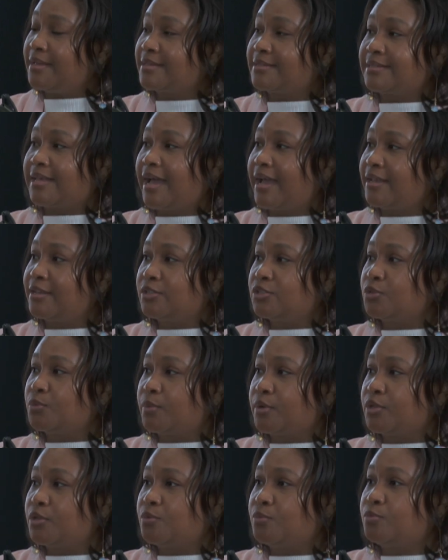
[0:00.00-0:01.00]
as heightened to
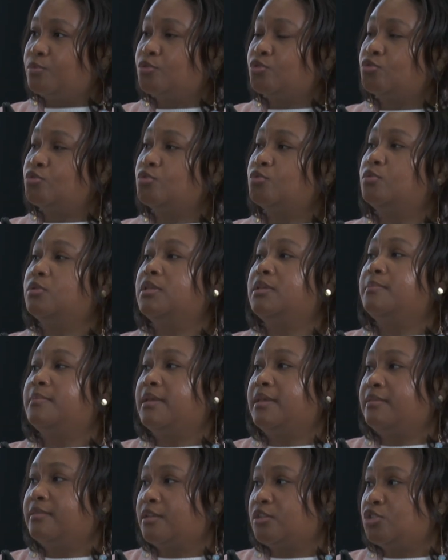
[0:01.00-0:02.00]
where you truly
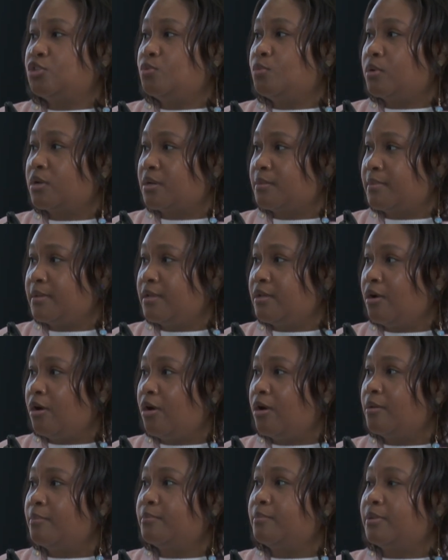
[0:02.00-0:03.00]
mean that you want to be
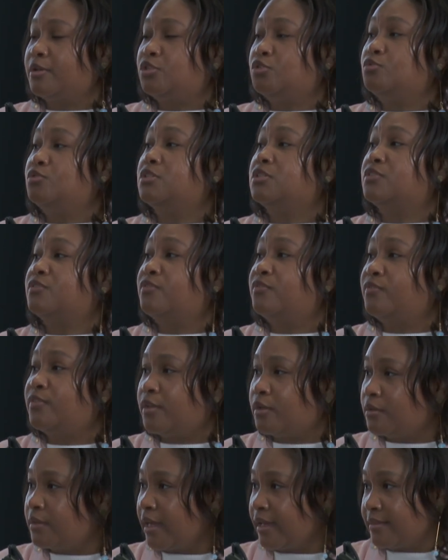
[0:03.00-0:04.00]
gone, but you just
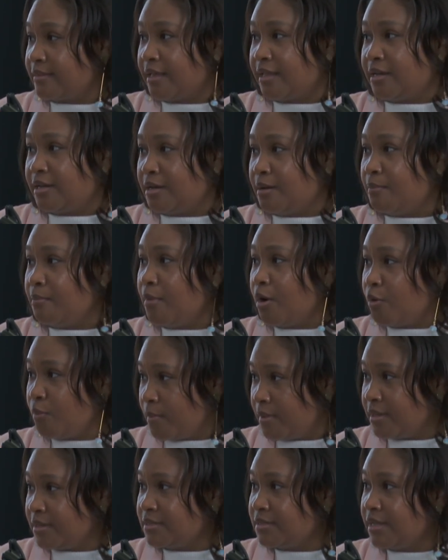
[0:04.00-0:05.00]
feel like that in a
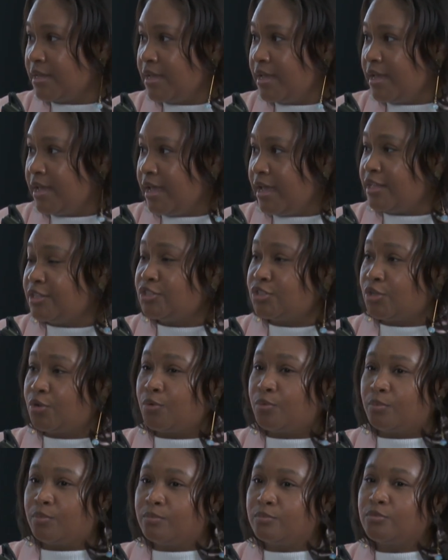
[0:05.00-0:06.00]
moment. And
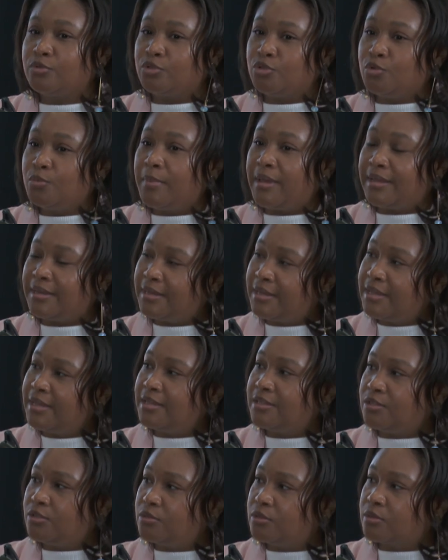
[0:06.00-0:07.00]
so you may
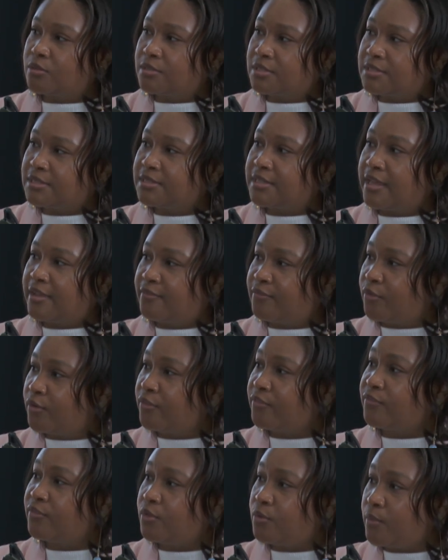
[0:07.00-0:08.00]
need, to stay for a
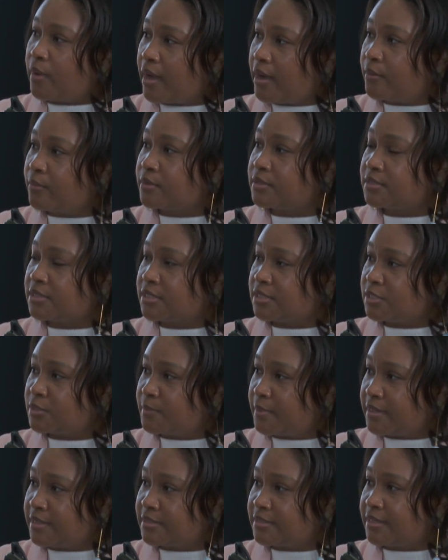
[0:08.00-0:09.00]
few hours in a
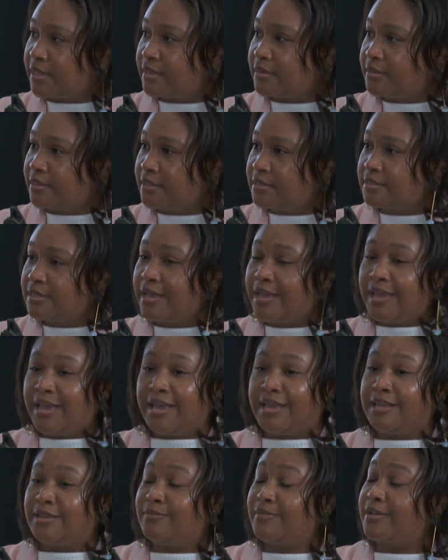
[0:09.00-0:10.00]
space like this,
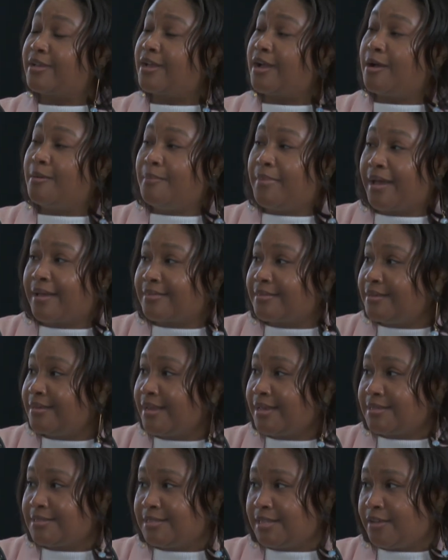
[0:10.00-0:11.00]
and even come back the
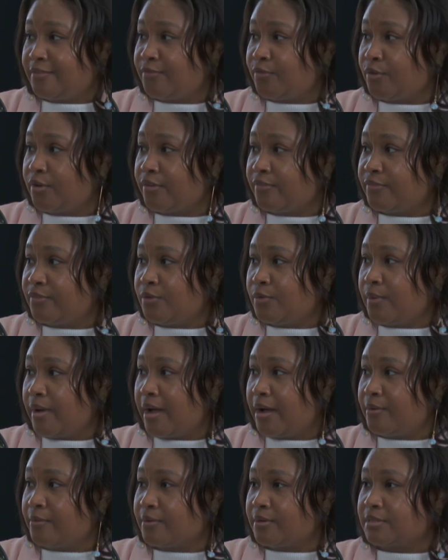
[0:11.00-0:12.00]
next day for a few
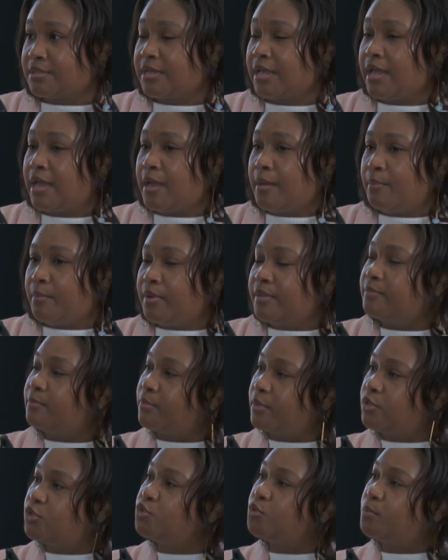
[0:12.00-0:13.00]
hours,
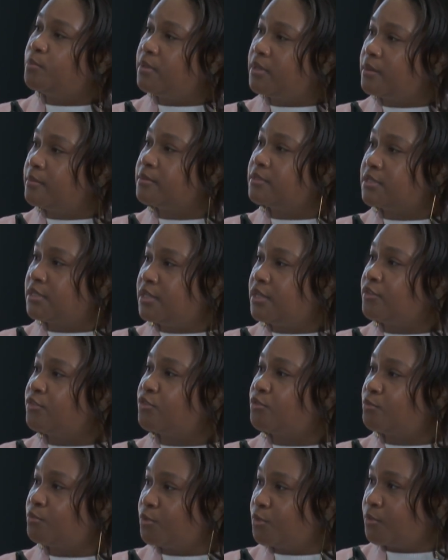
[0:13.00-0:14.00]
but you'll be able to get
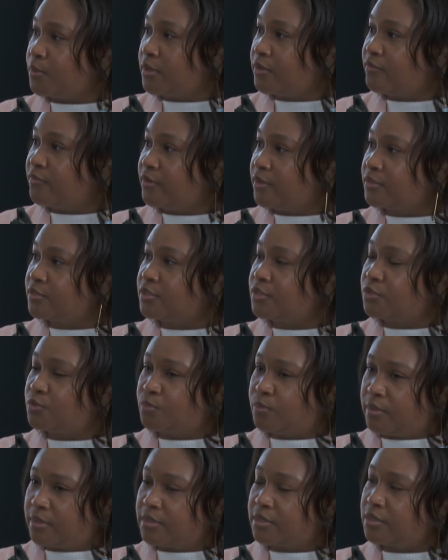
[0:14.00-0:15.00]
through it, versus
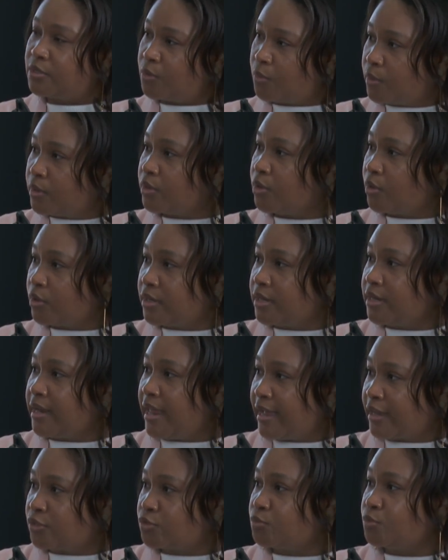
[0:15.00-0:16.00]
what going on an
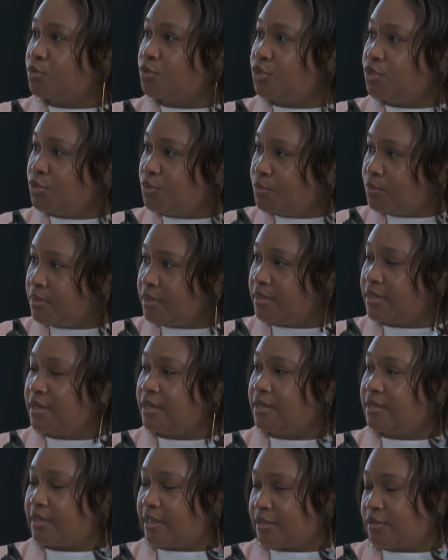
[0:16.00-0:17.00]
actual unit.
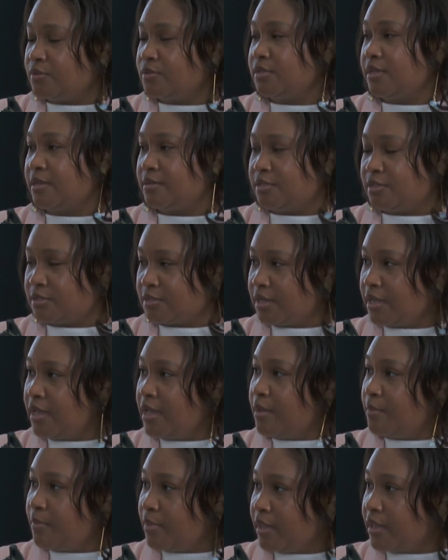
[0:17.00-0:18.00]
And like you said, just
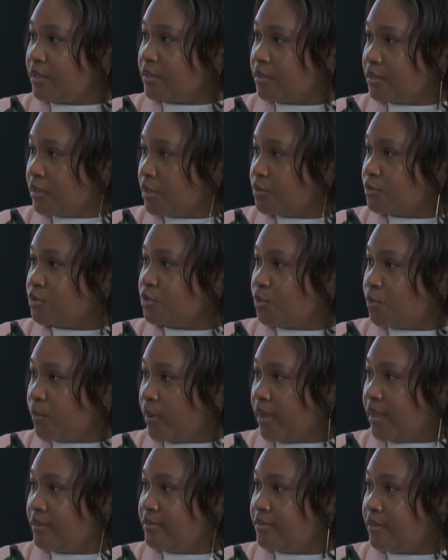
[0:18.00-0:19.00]
being closed
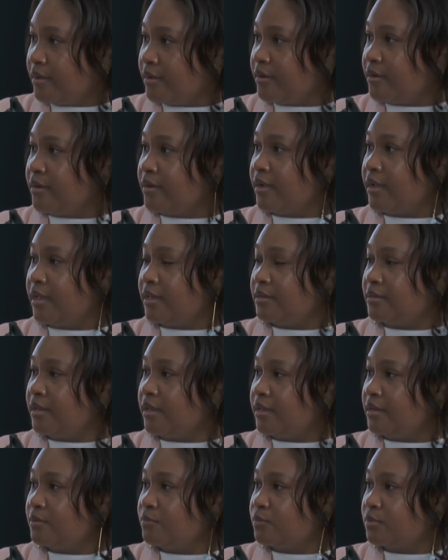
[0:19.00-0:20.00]
away there
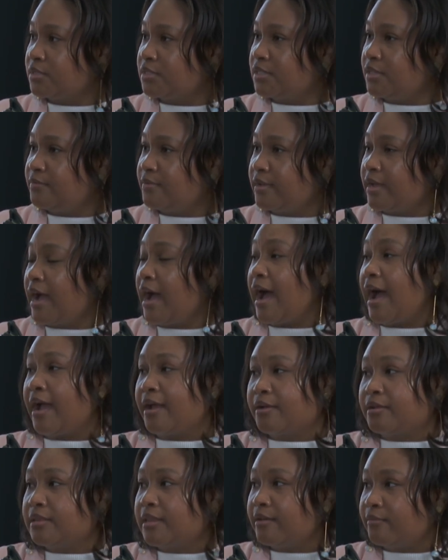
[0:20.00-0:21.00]
and receiving a
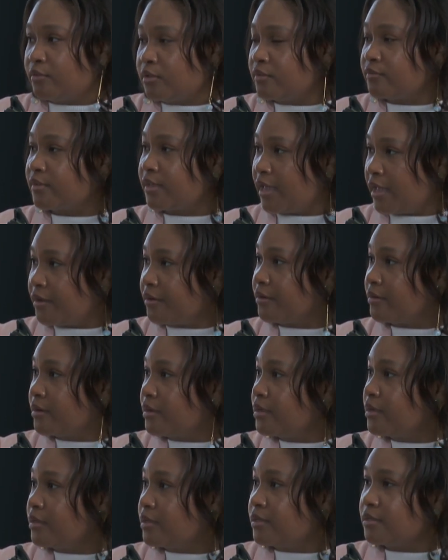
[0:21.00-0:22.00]
higher level of care
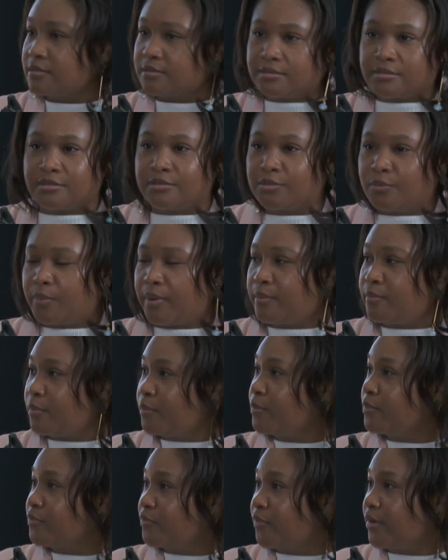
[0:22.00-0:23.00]
is the way we
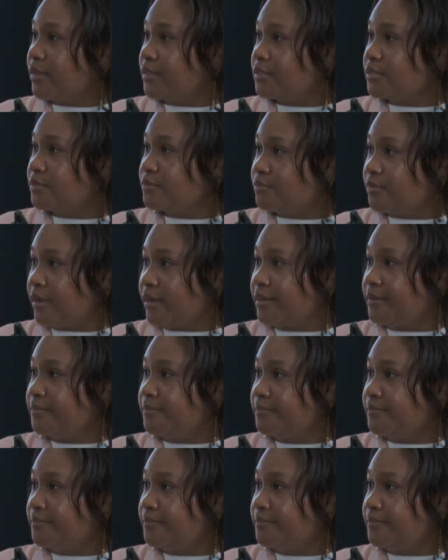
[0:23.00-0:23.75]
would phrase it, right?